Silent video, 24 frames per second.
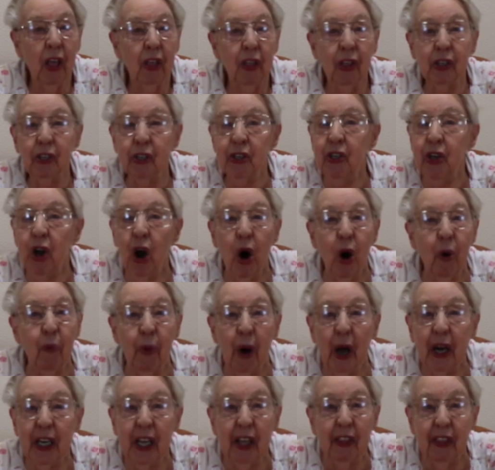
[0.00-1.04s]
there's
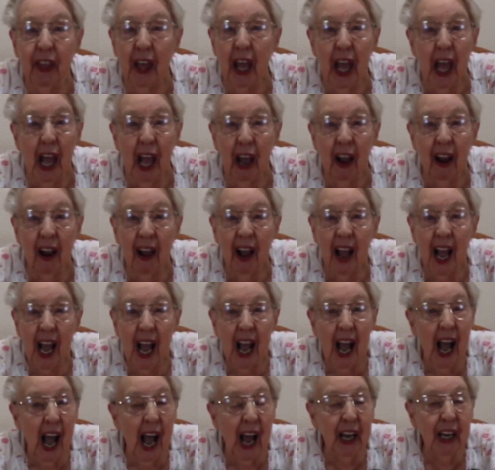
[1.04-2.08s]
nobody there,
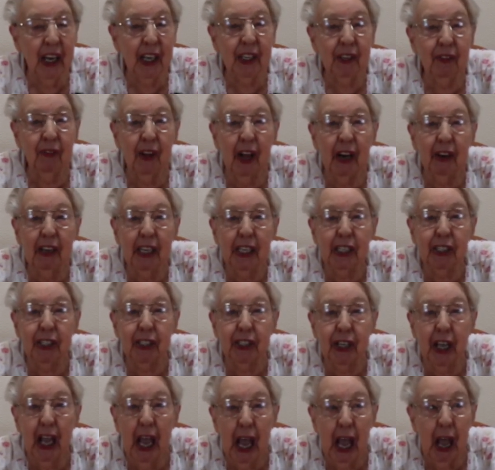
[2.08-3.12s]
and it's very
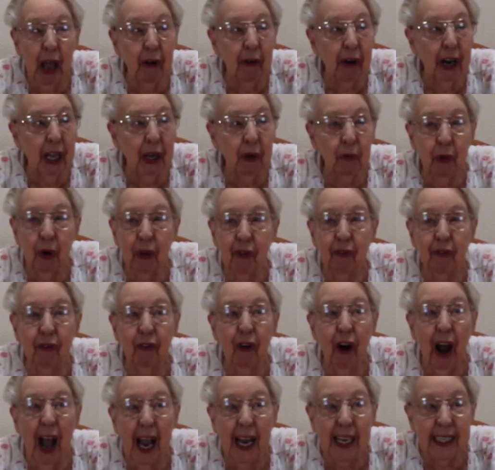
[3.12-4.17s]
scary and we're
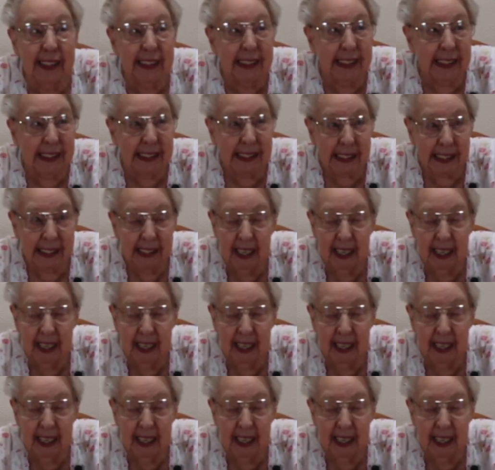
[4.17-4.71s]
frightened.